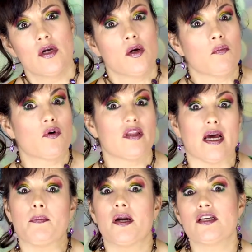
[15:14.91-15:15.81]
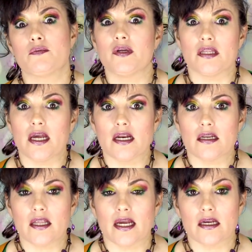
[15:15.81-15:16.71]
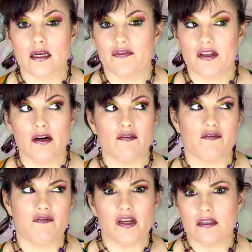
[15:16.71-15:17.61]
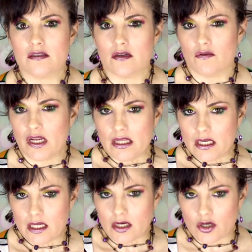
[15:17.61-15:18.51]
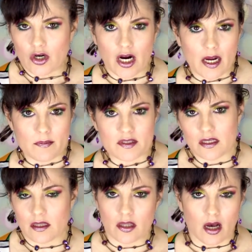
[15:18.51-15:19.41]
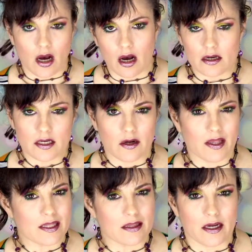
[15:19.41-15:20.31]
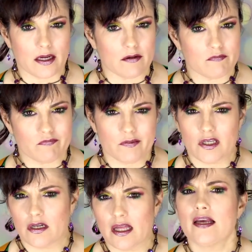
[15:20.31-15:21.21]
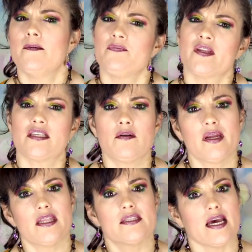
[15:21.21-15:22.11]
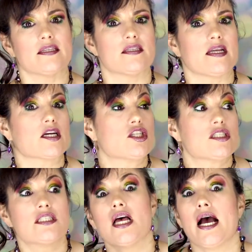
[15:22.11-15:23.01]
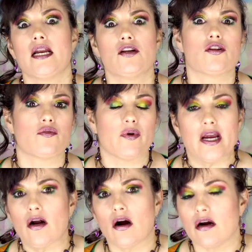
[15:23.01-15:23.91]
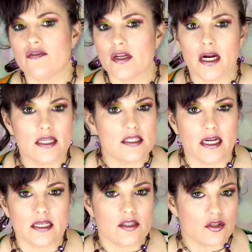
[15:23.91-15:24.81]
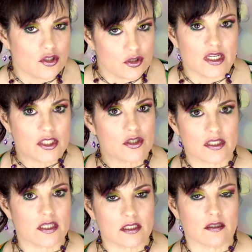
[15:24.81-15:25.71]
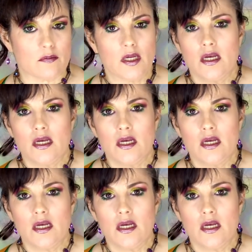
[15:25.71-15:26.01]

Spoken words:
more of that punishment that, like, if they don't fit so neatly into crimes in the law, like they could, like so many of these cases that could just slide under the radar of the United States judicial system.